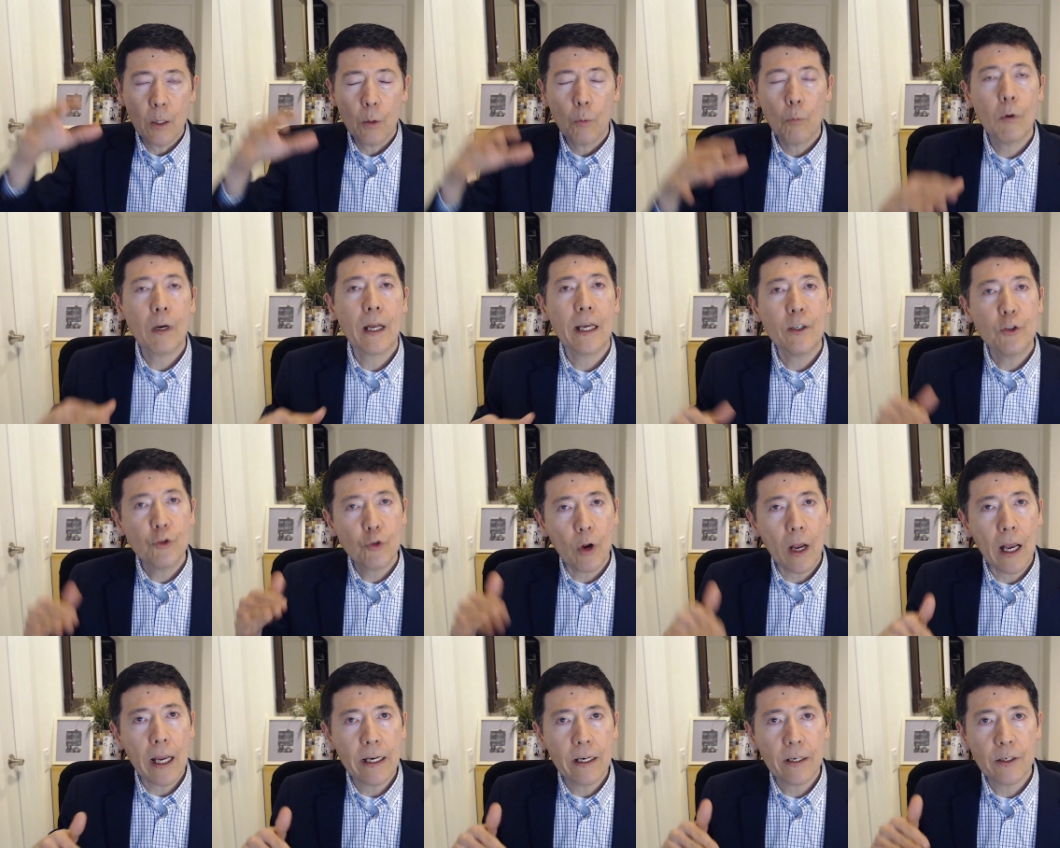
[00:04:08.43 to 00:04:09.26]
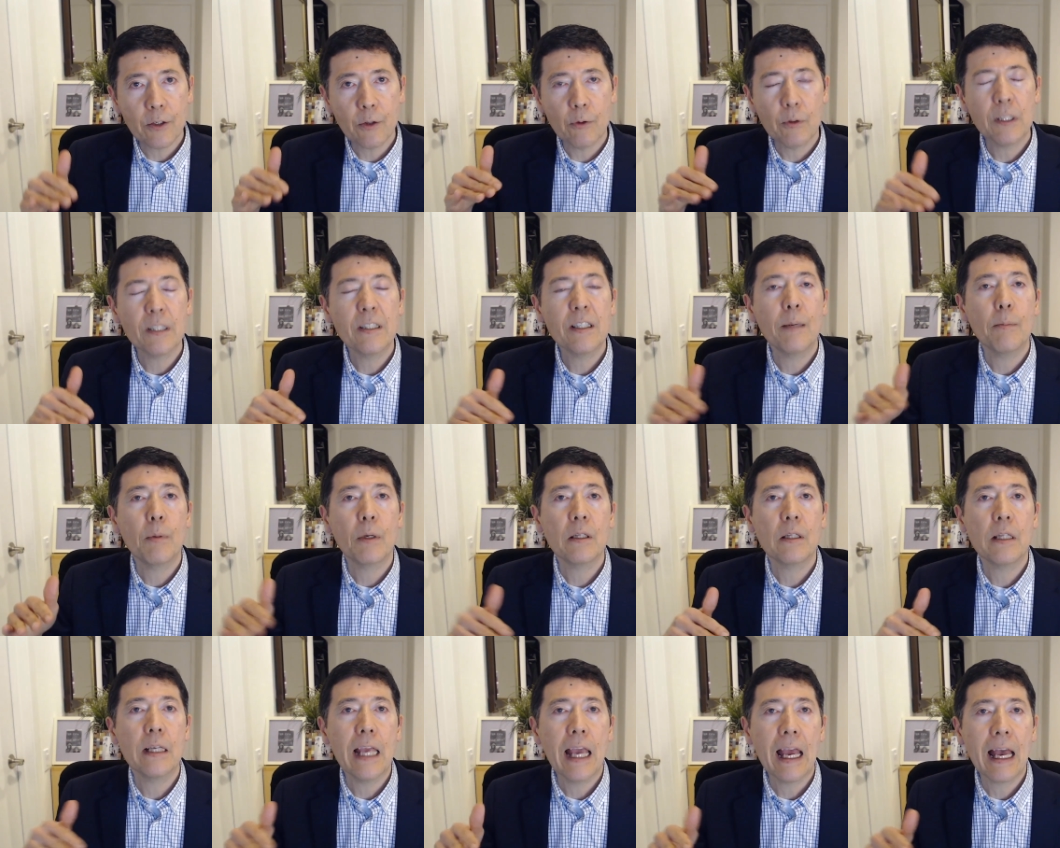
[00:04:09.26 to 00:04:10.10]
What I try to do is
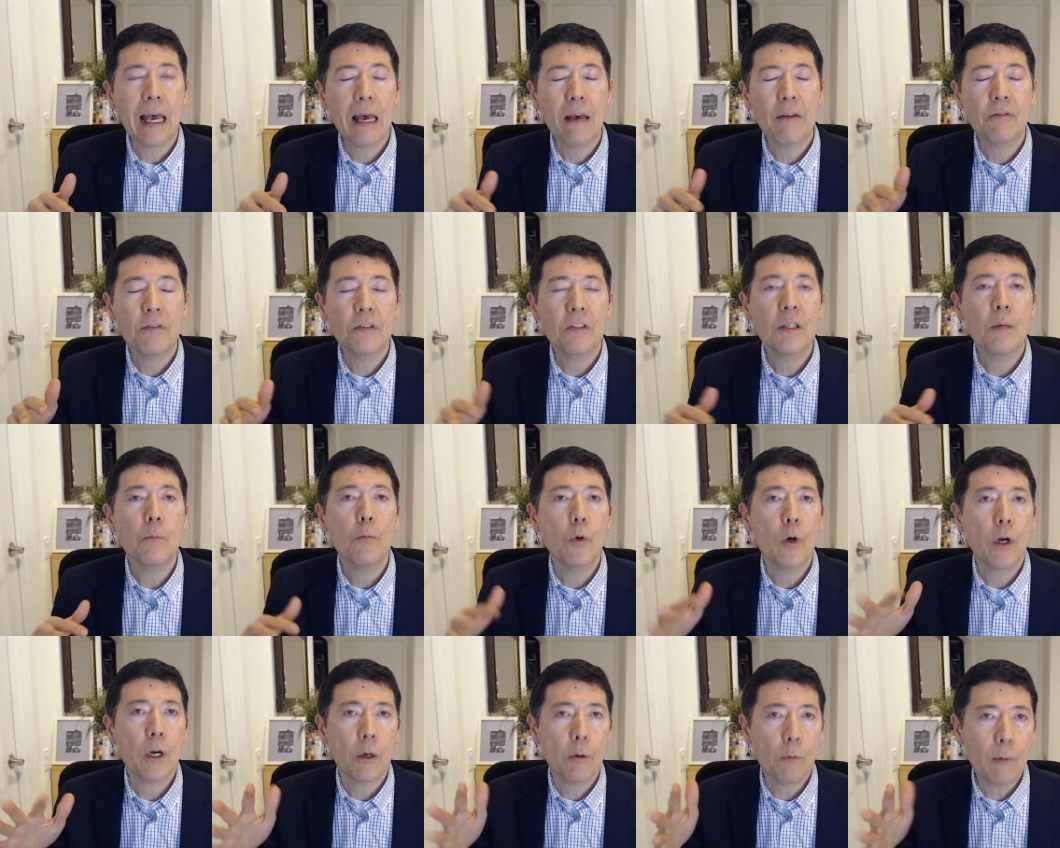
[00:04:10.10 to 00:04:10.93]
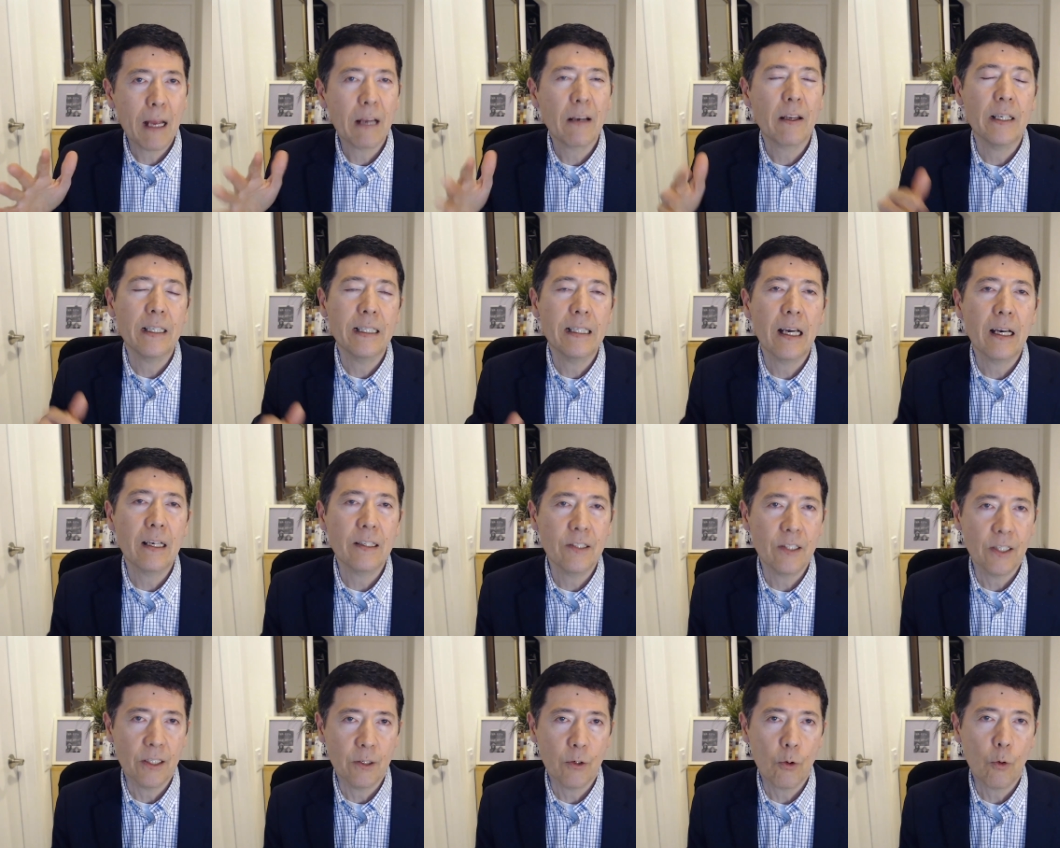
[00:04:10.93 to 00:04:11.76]
typically have somewhere around a
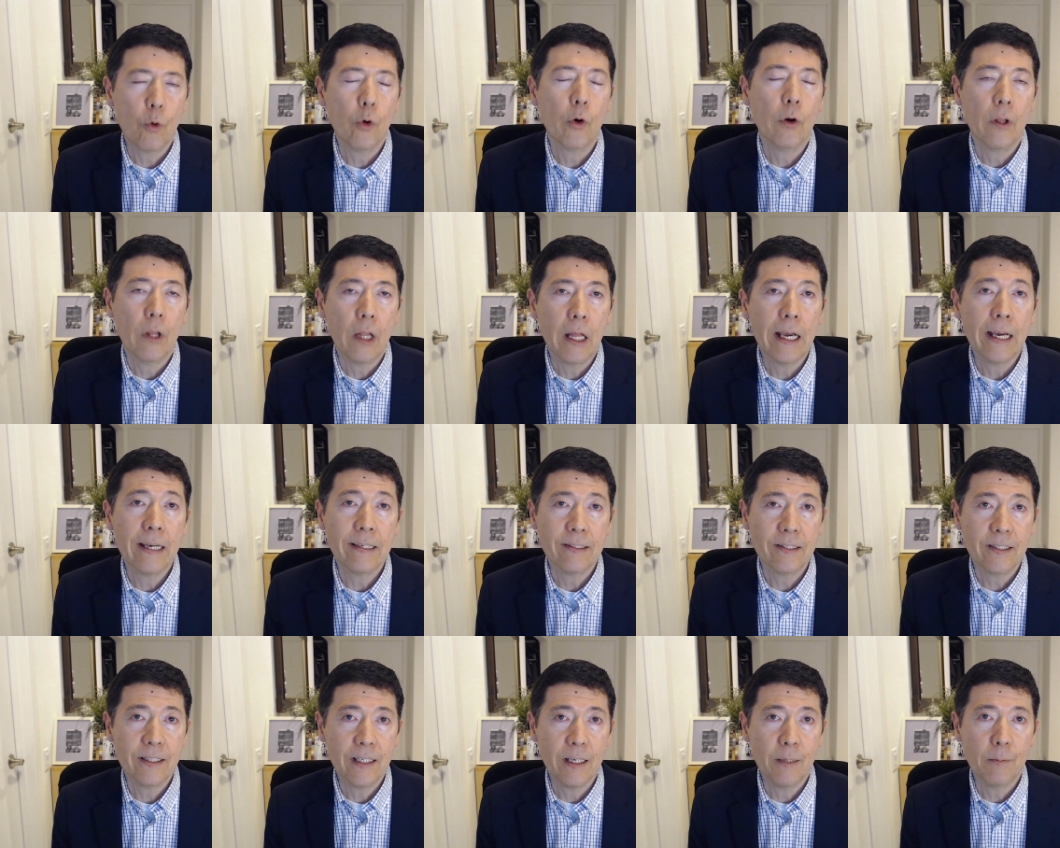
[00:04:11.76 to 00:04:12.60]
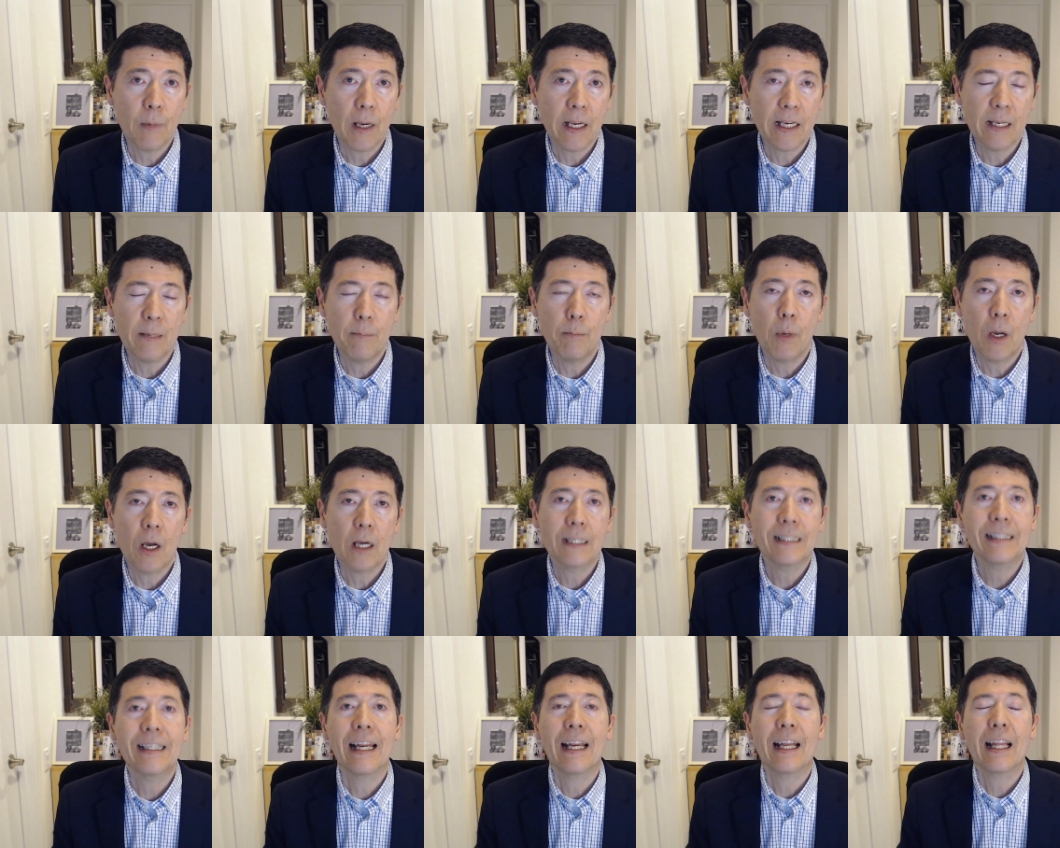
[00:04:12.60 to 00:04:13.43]
dozen or less in my
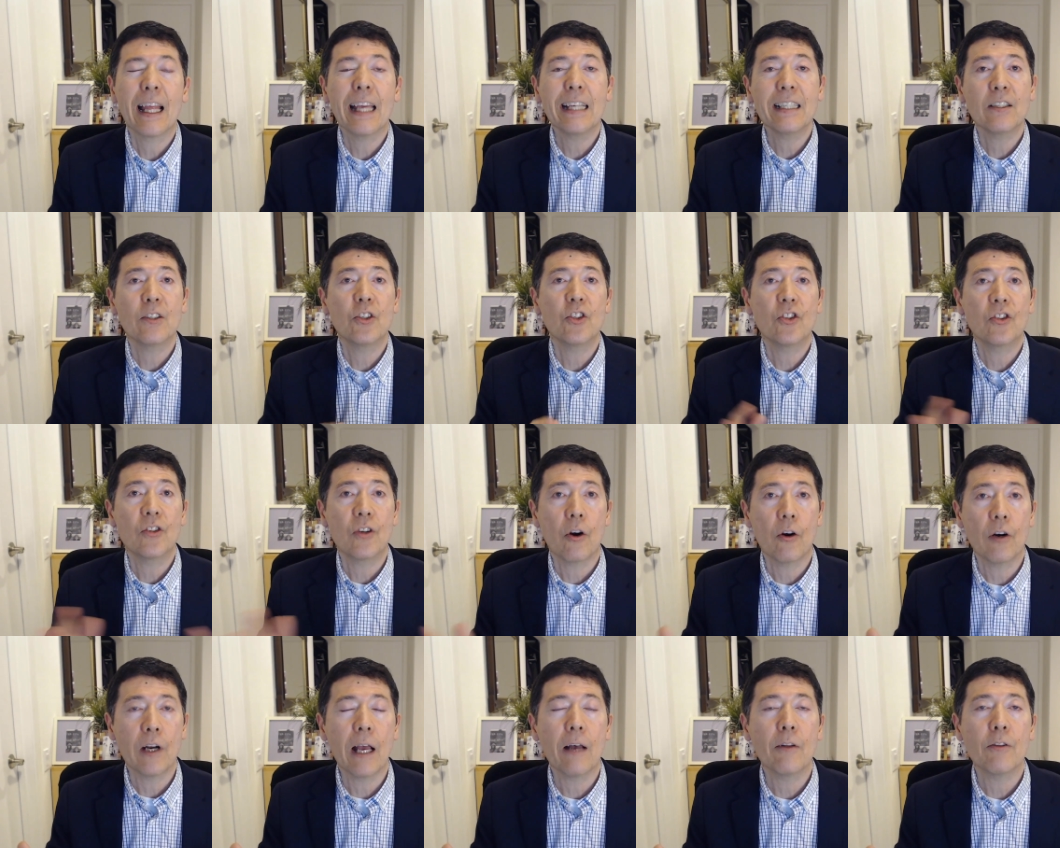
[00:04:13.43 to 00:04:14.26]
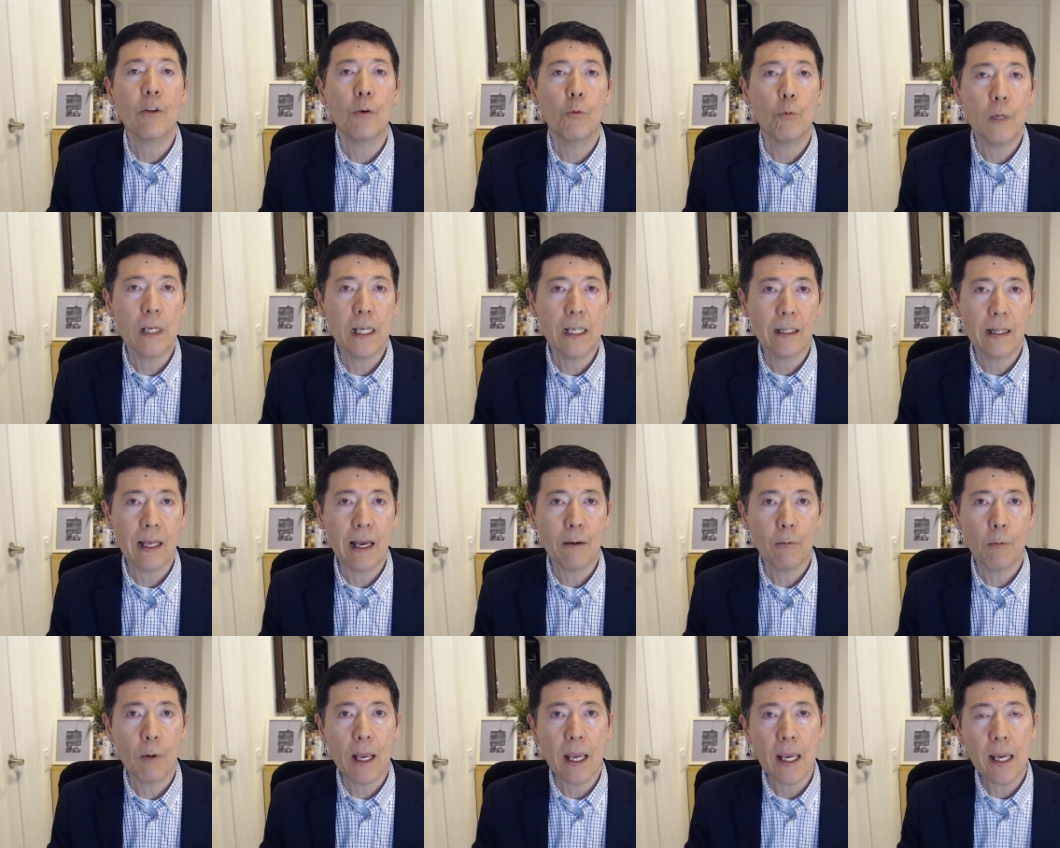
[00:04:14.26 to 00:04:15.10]
inbox. And I like to start out the week
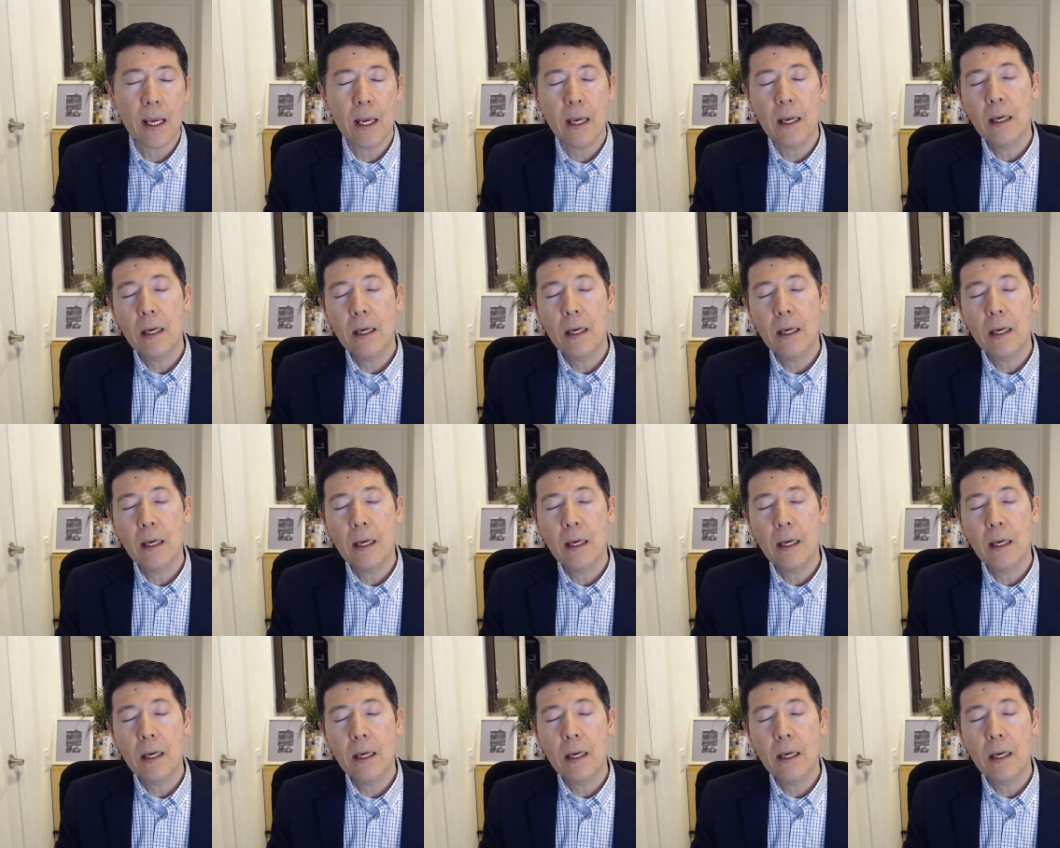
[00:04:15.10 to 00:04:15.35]
that way.